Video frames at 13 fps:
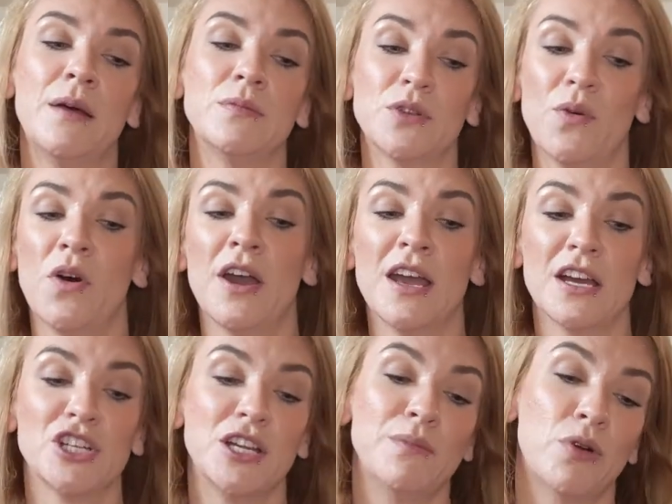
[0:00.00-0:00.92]
So I
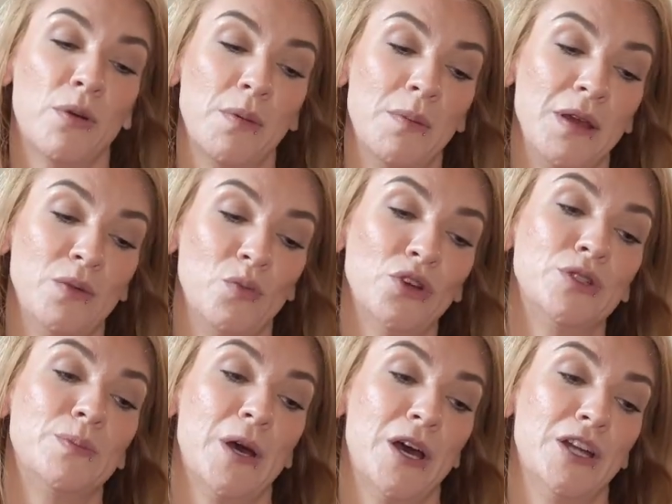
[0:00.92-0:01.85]
actually probably
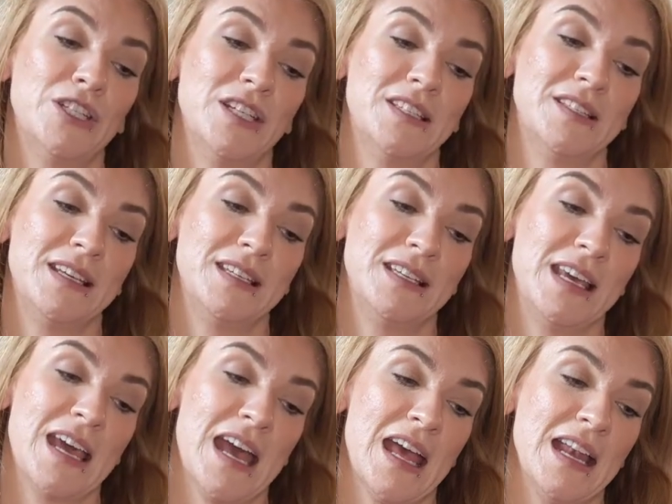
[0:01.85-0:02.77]
would purchase this
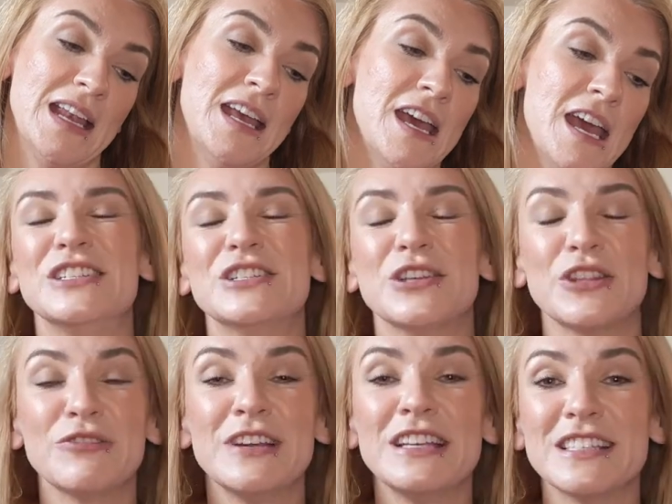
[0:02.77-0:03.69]
again. So
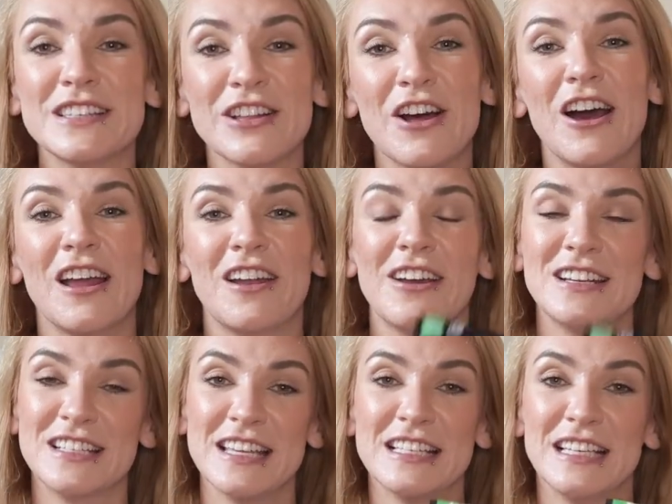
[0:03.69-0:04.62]
the reason that I
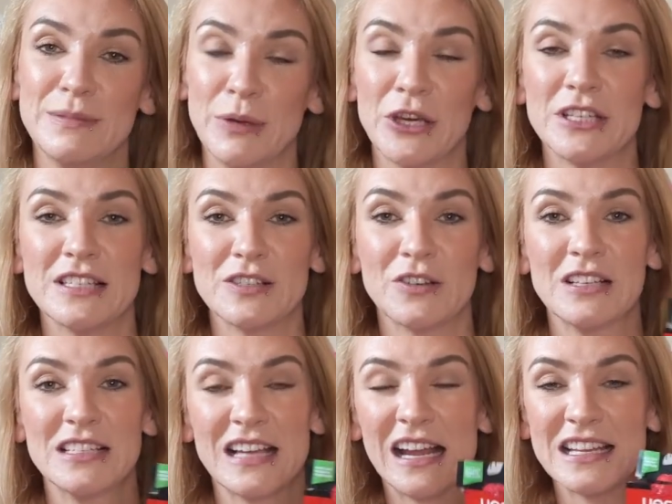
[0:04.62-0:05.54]
liked this is because it's
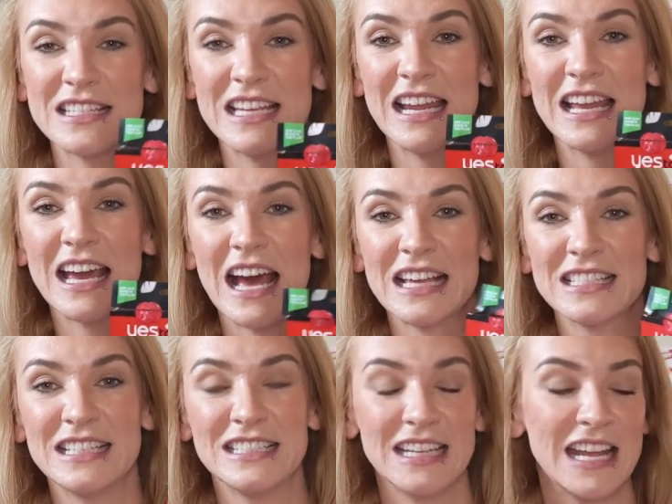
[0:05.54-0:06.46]
got salicylic
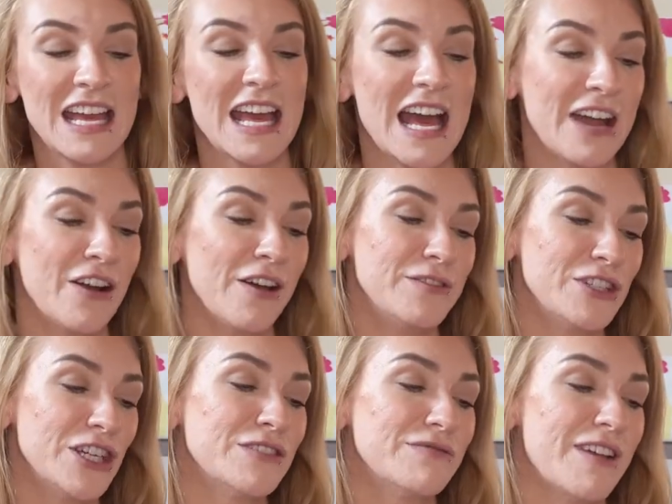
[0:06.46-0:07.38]
acid in it, and I've
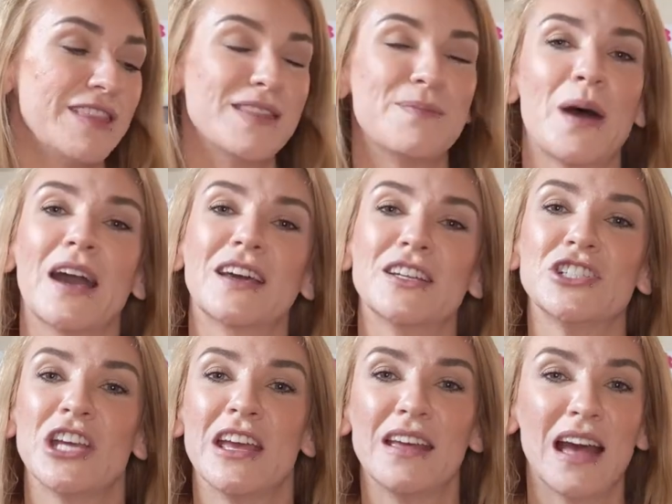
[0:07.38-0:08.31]
just read the
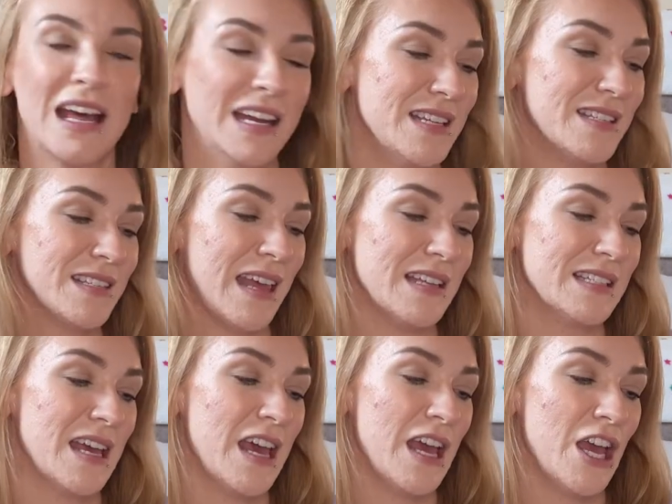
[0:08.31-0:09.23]
packaging and it
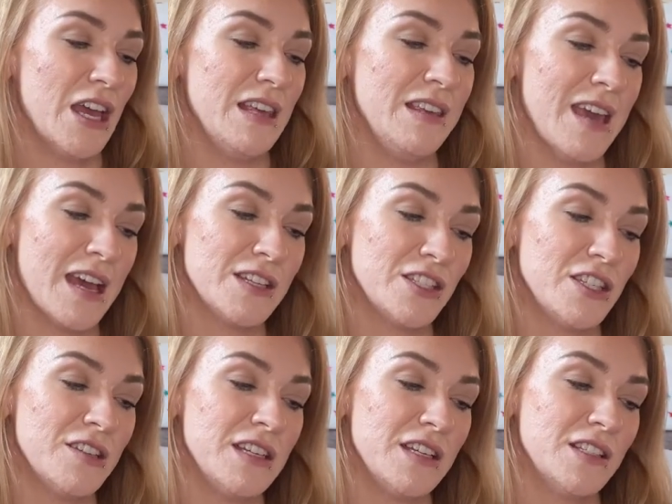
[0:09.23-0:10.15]
says yes
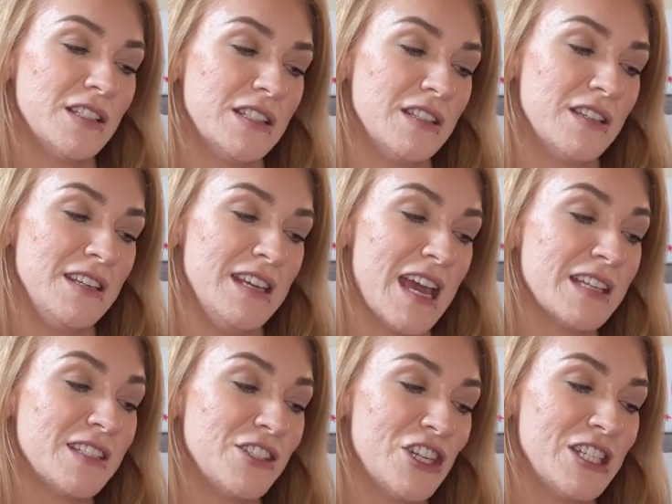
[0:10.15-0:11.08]
to
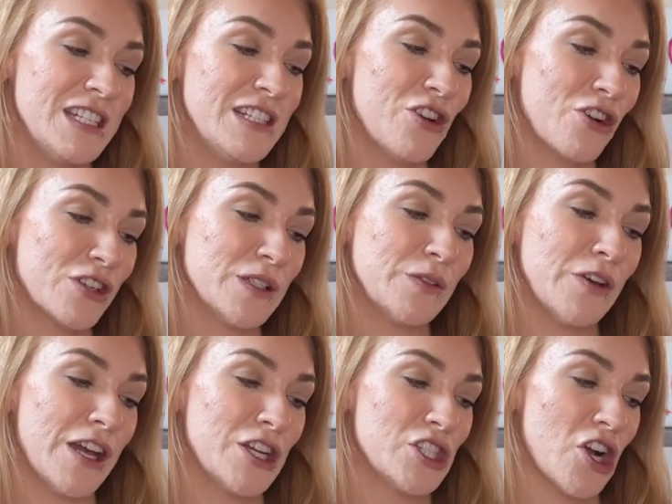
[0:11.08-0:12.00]

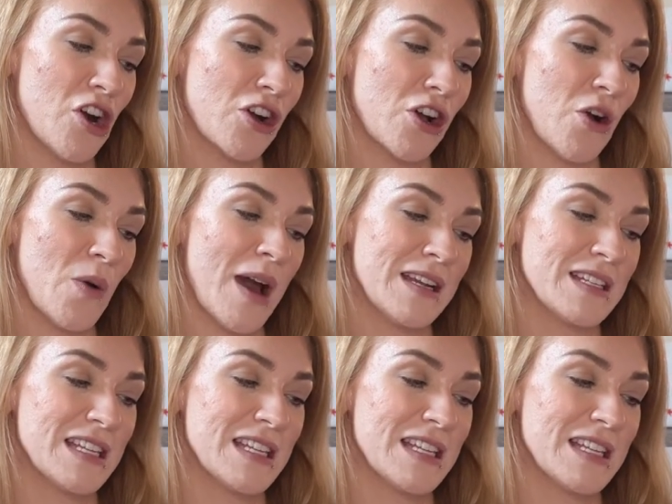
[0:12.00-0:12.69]
detoxifying charcoal and